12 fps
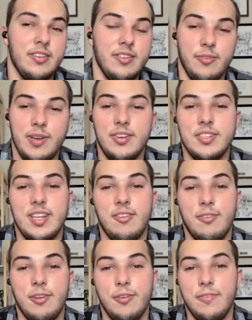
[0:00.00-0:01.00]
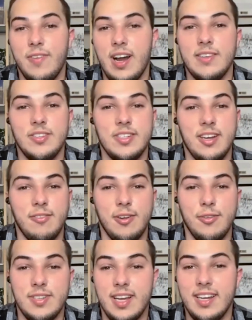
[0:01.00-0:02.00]
three years down road, five years down
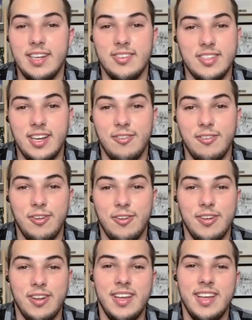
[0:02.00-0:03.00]
road, 10 years down road